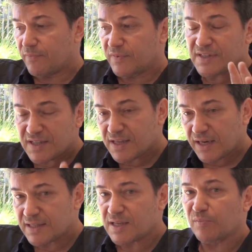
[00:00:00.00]
This is an
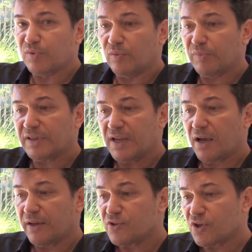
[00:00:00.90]
example. But
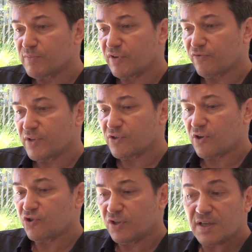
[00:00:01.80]
now, in terms of
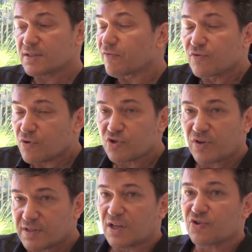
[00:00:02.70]
research, yes, of course,
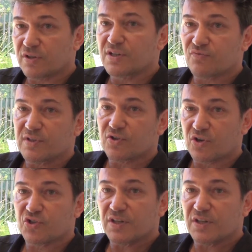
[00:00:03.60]
translation is research.